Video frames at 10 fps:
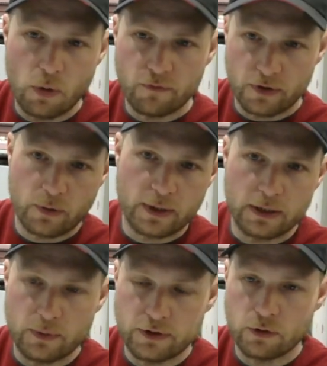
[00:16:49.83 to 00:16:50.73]
over it
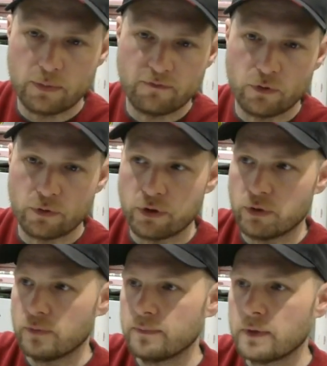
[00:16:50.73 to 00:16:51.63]
quickly with you before
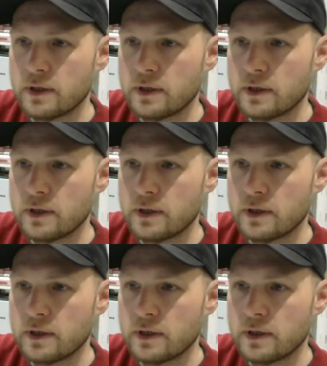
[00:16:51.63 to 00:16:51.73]
you